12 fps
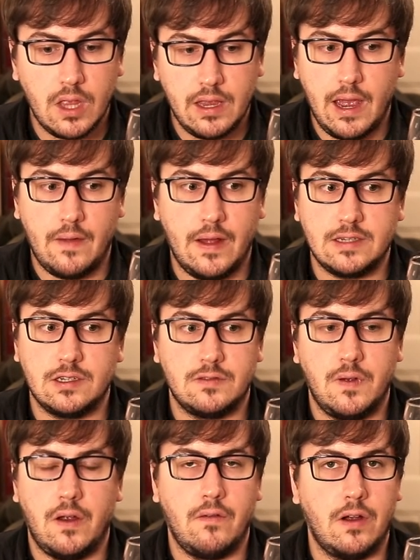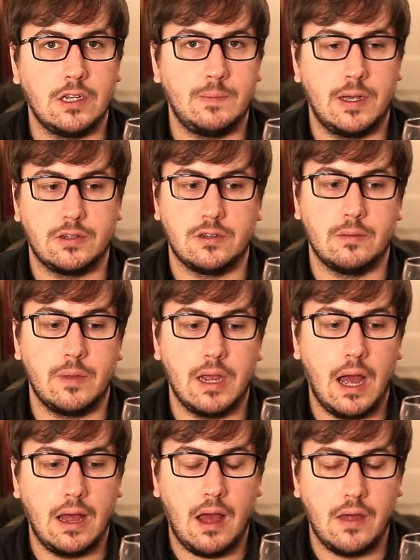yeah, that's just very, very special to
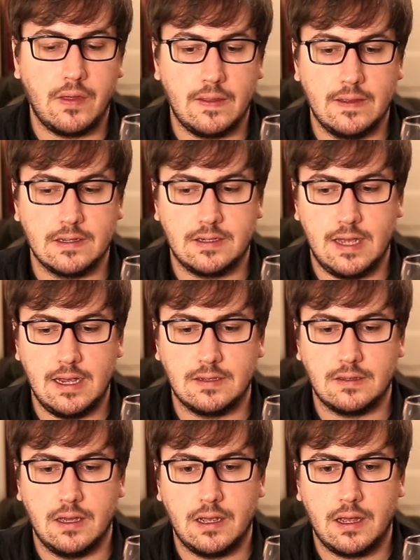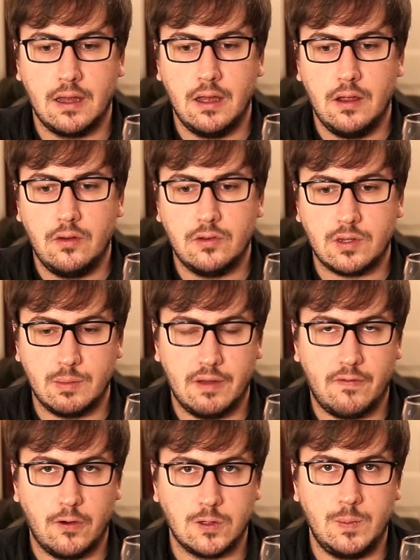me. I, I, think this tastes like some of
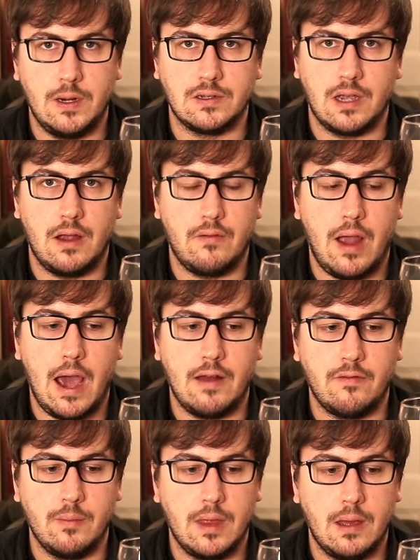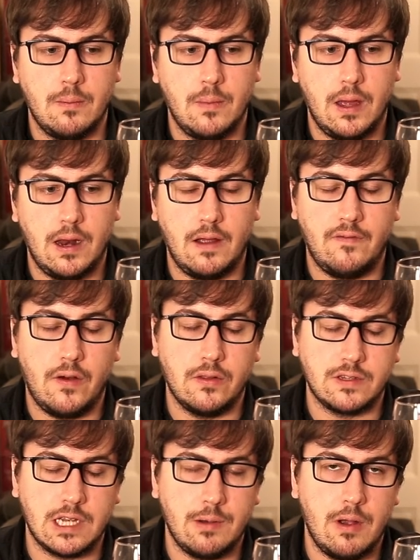the first beers I ever had from them, and I felt
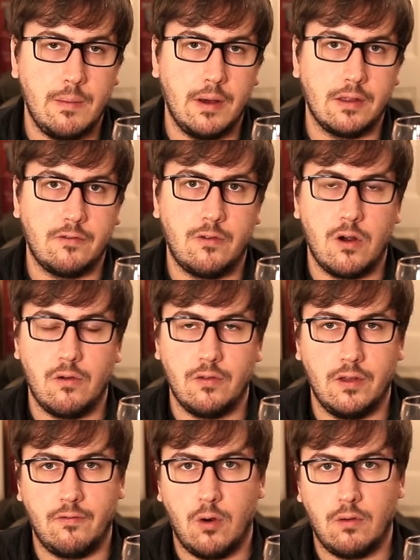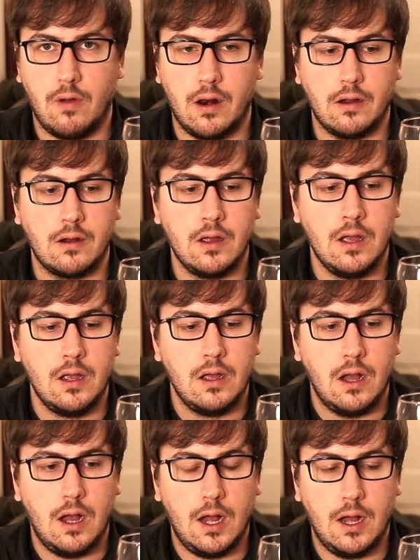the same way about the for, the Forerunner.
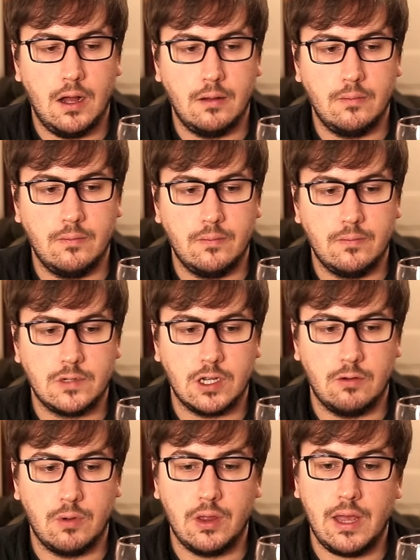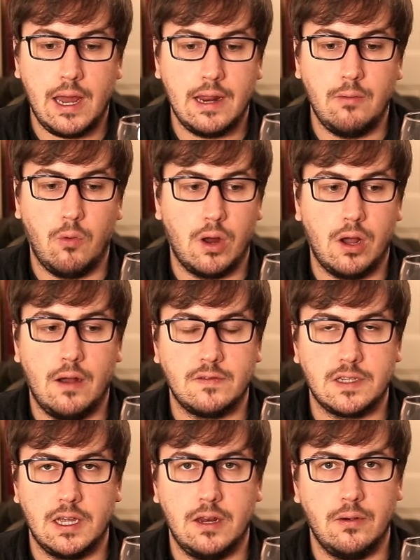Um, so really, any one
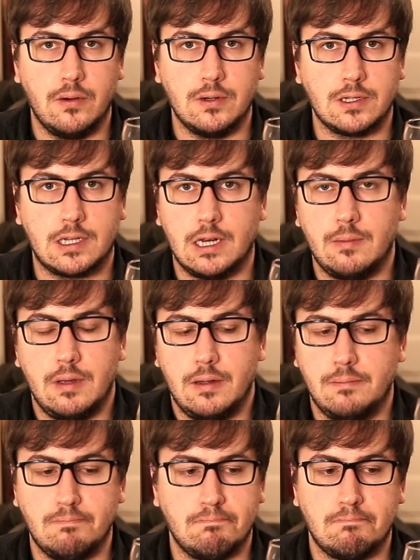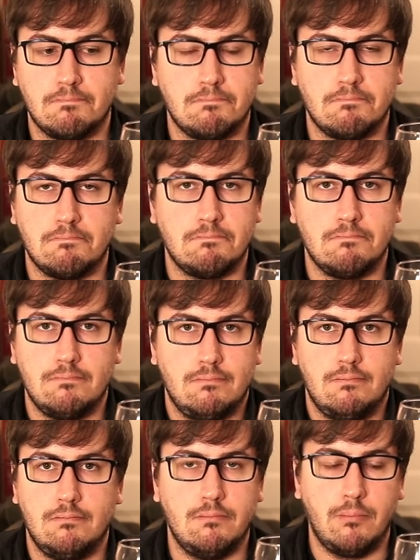offs they do are just going to be
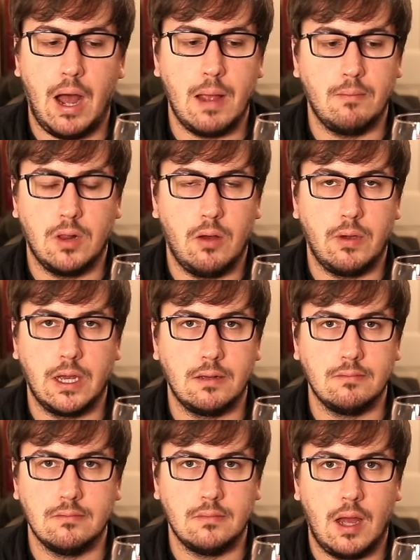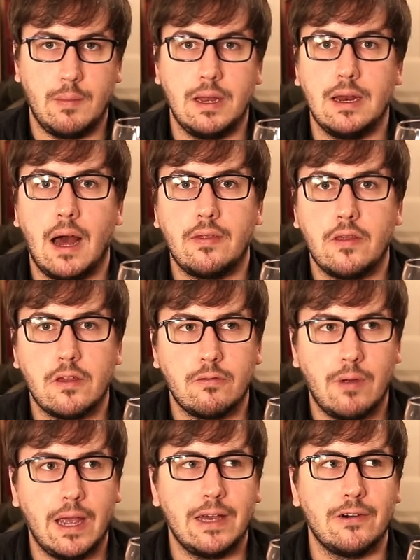mind blowing. I mean, not that their
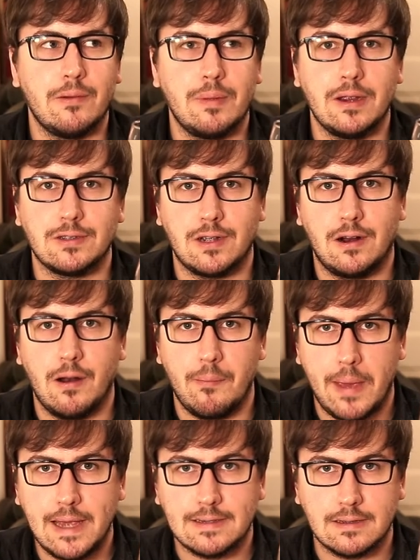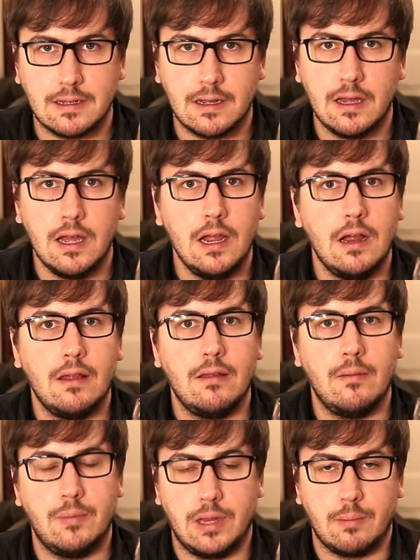regular beers aren't amazing,
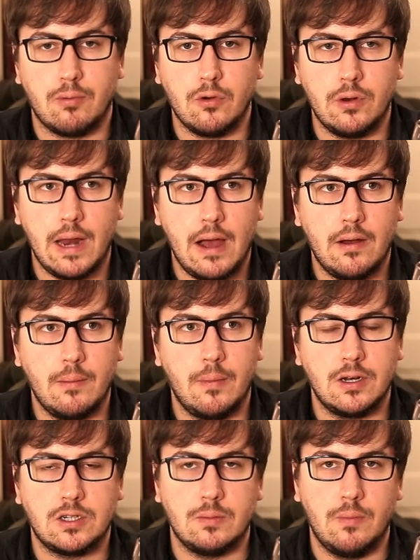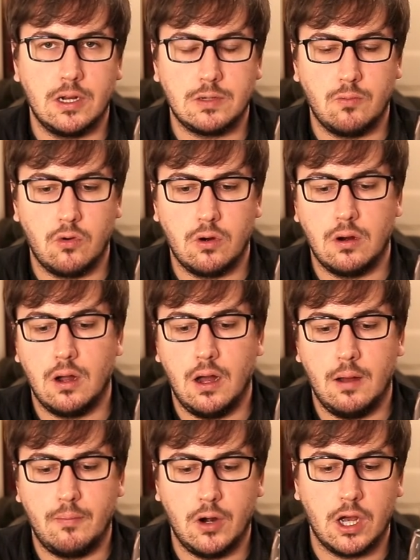but they're brewed now at much much more
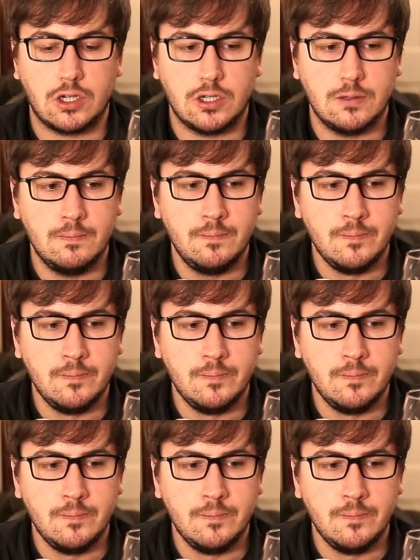uh, production.